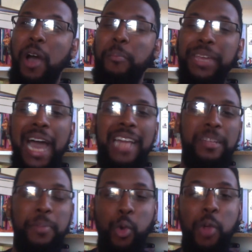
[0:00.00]
beyond
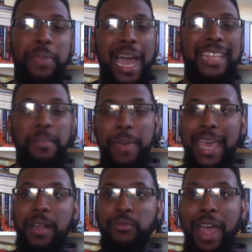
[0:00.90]
who are beyond the
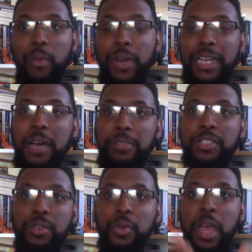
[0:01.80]
pale, right? When it comes
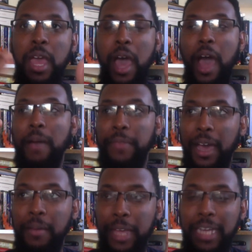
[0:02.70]
to
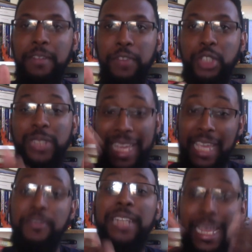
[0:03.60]
individuals, like
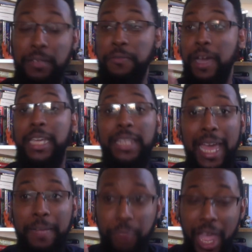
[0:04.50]
even like the fucking
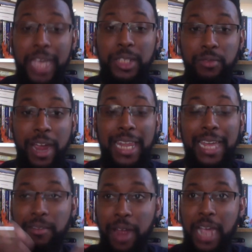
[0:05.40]
like Yakuza, right?
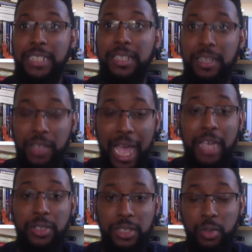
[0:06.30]
Like
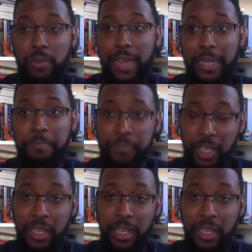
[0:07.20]
Yakuza sort of like the